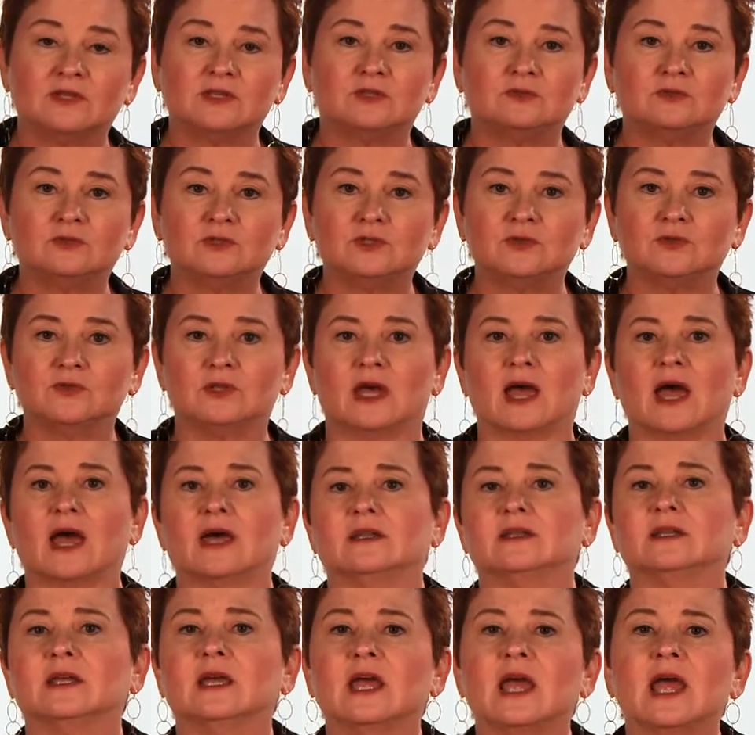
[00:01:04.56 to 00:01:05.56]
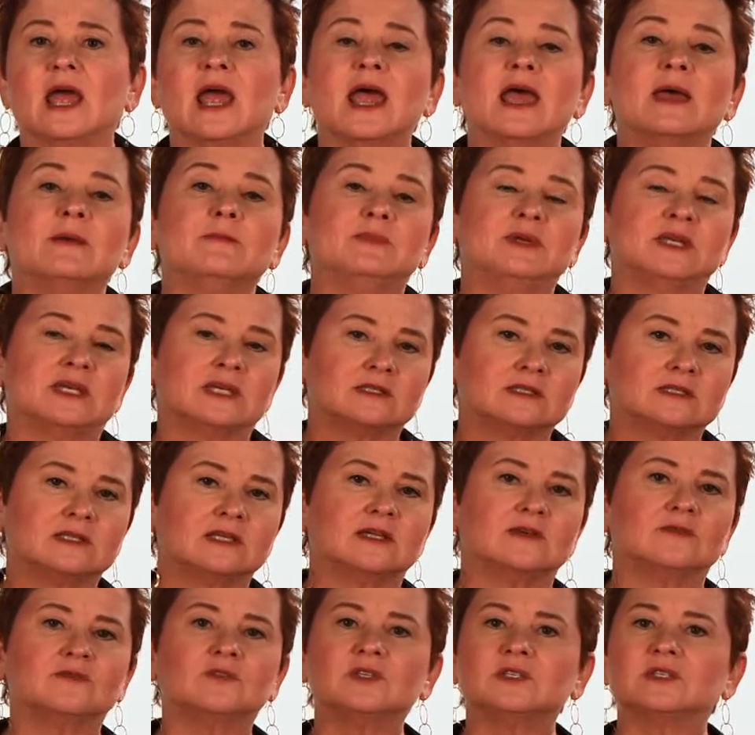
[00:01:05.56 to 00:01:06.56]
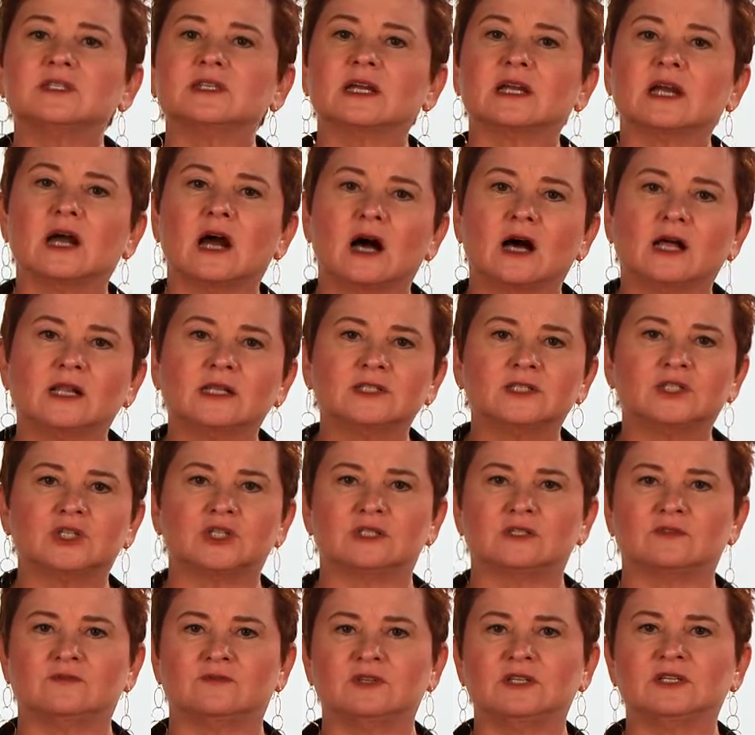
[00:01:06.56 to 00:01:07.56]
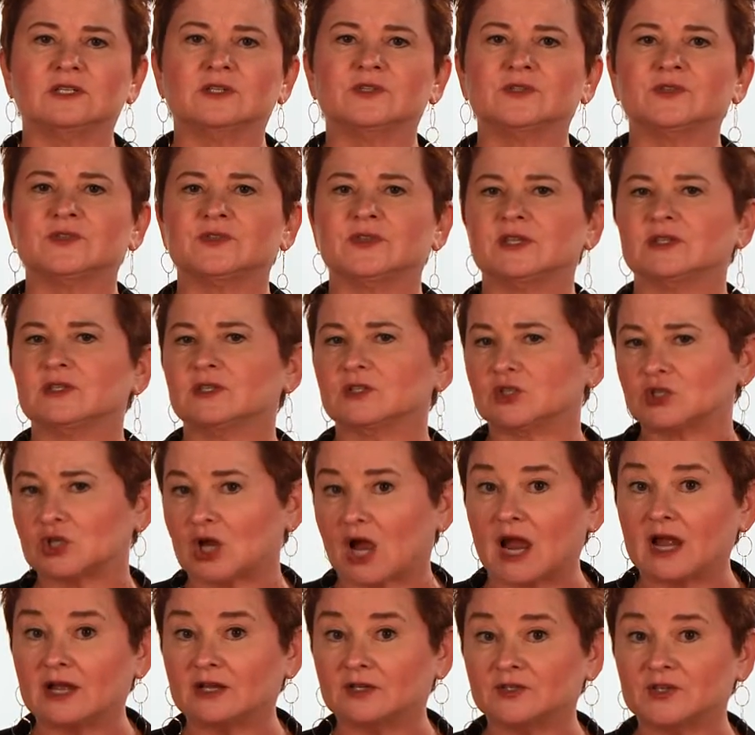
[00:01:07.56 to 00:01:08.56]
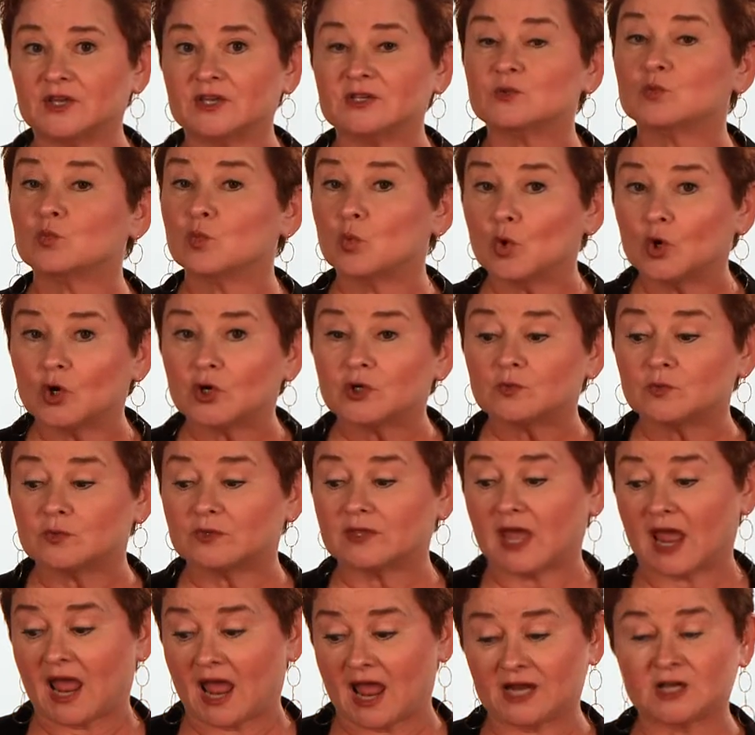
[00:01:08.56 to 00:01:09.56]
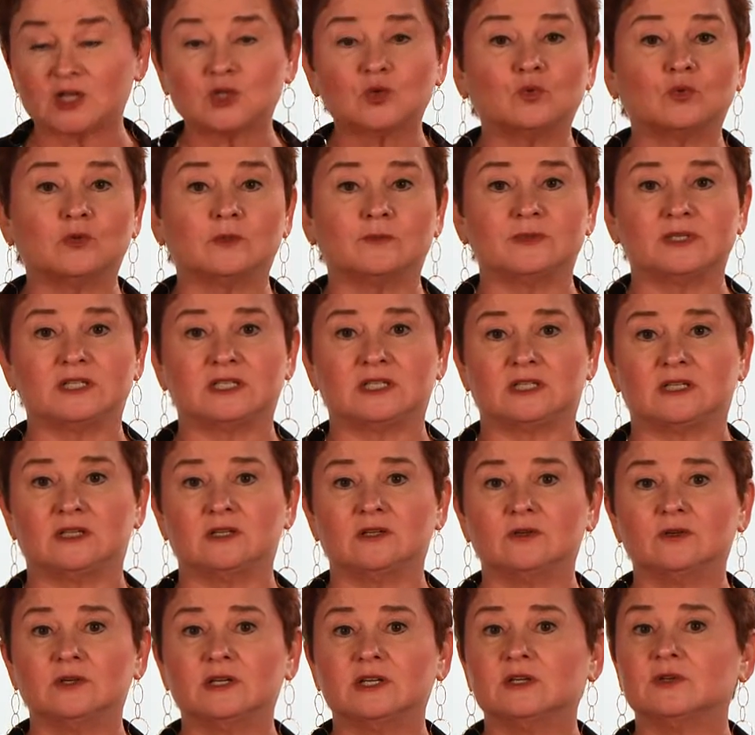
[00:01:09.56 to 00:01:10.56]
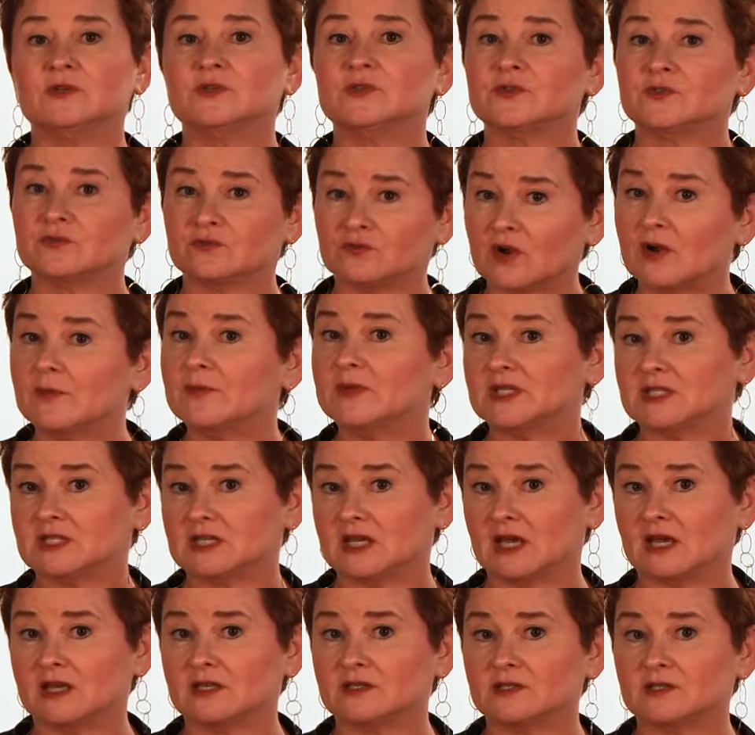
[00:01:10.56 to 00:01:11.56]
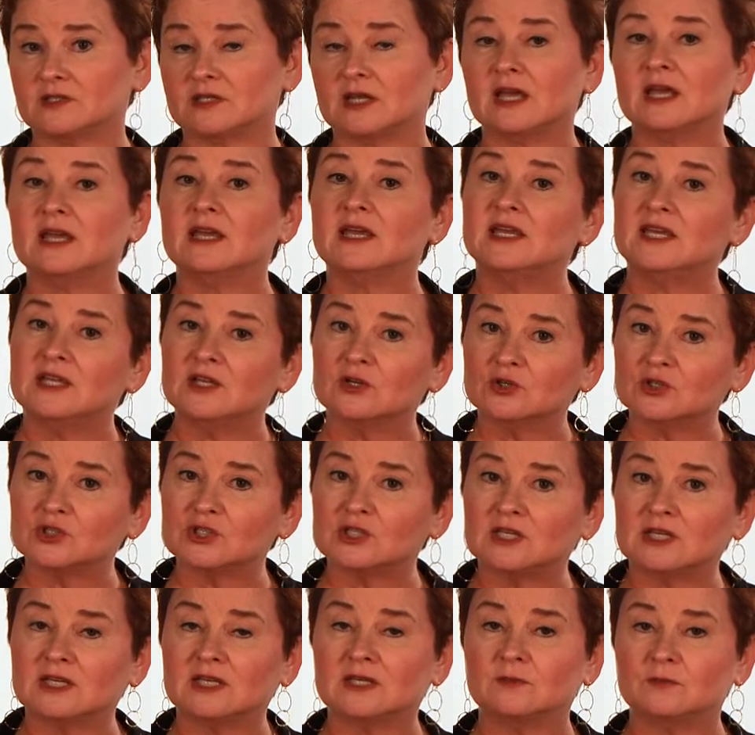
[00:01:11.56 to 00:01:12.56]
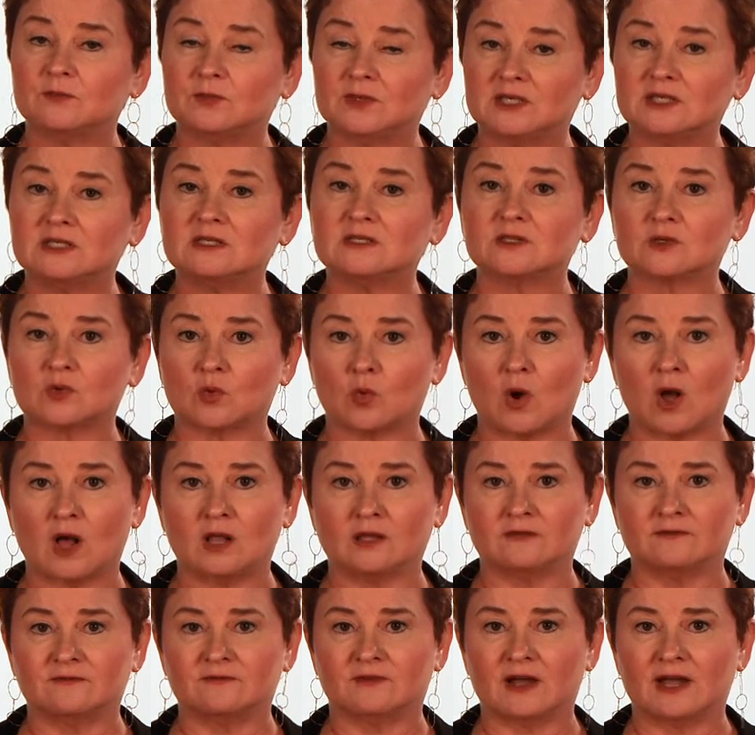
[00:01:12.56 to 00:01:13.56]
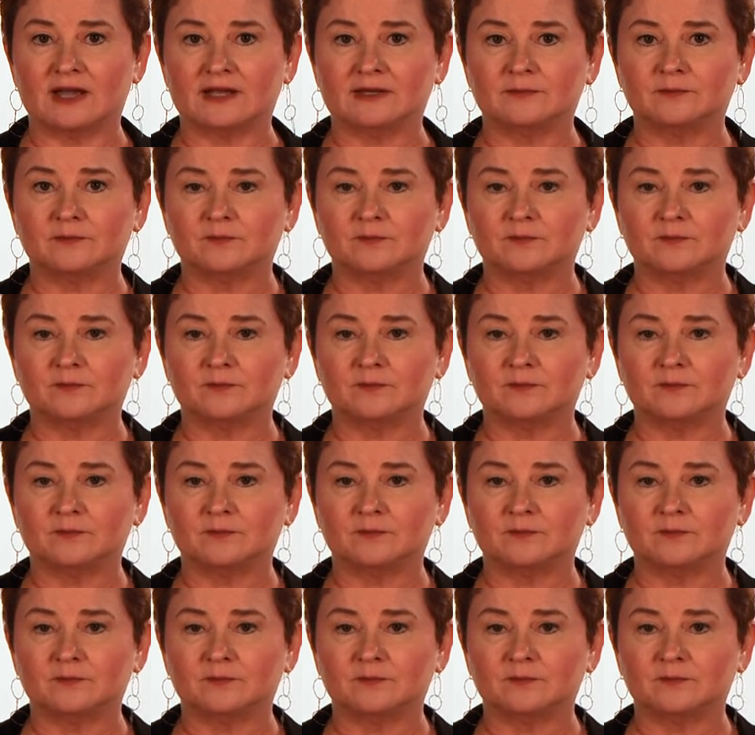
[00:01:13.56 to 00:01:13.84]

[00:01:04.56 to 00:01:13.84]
that you do that, because if the psychologist feels that the child has worked with actual materials from a test, he or she can be disqualified.